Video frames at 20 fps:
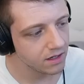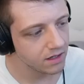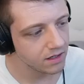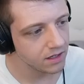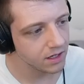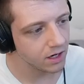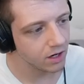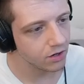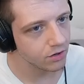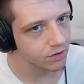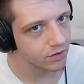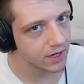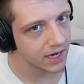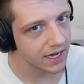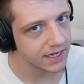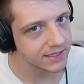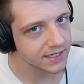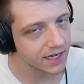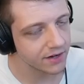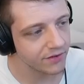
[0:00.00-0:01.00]
Yo,
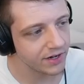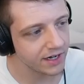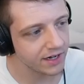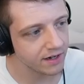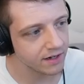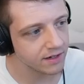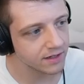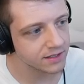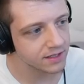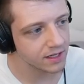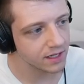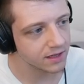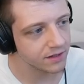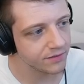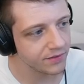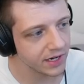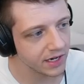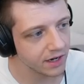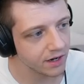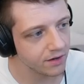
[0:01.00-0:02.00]
guys, get ready to dislike the
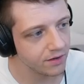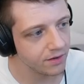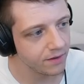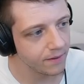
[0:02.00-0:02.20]
video.